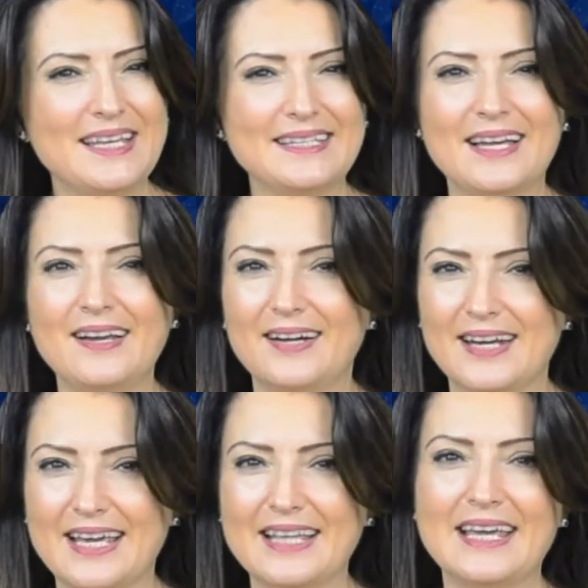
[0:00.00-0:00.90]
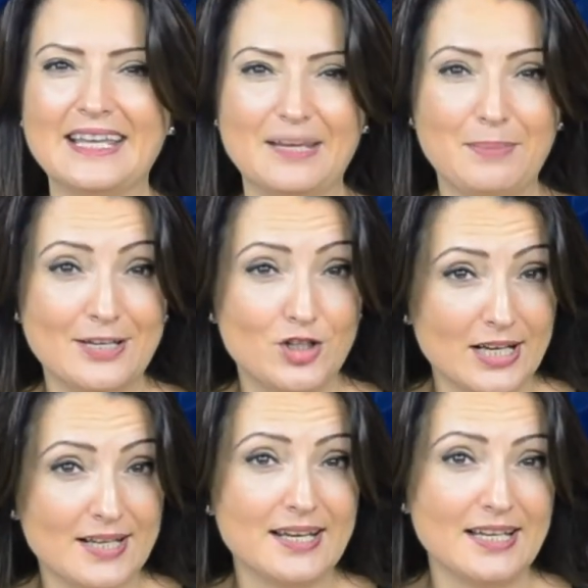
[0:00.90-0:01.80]
engineering areas,
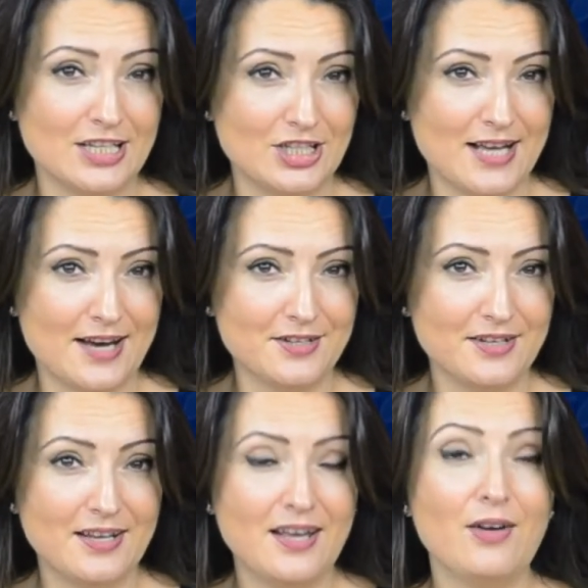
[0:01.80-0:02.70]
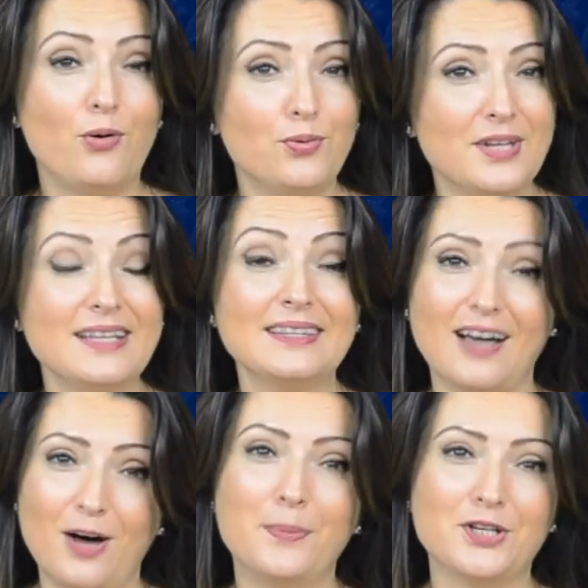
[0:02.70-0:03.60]
work with mining,
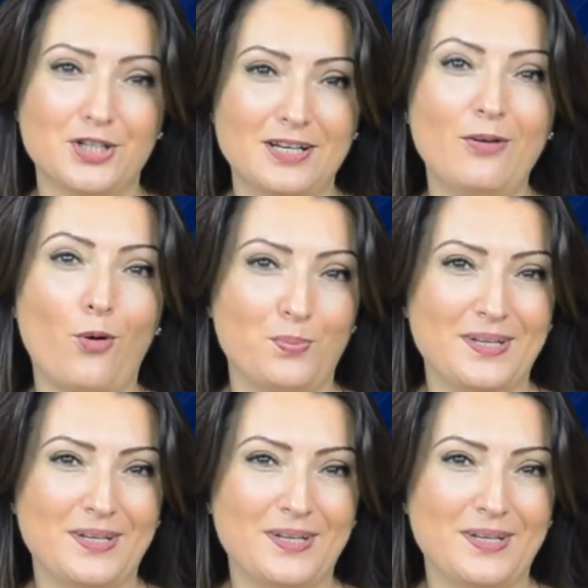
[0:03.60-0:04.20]
fire brigades,